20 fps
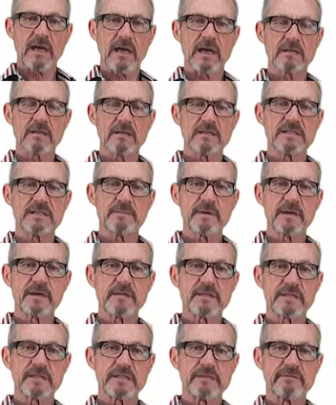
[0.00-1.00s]
And it's about
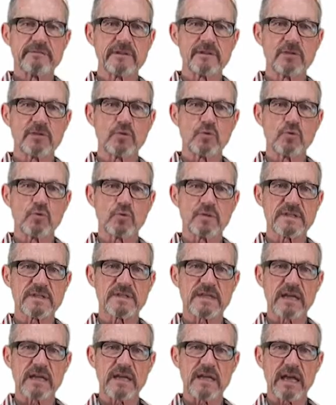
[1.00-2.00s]
an activity called
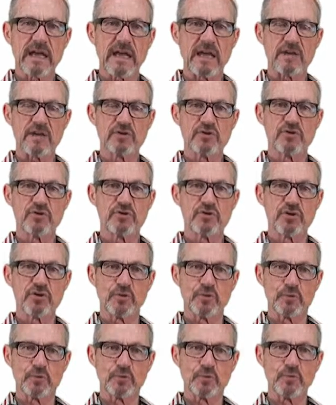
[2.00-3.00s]
Say and
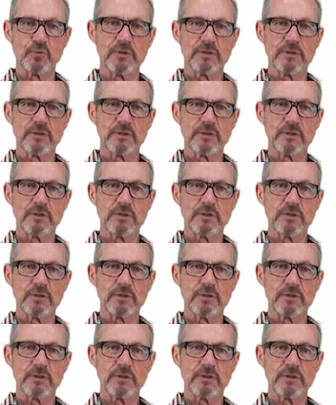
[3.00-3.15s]
Do.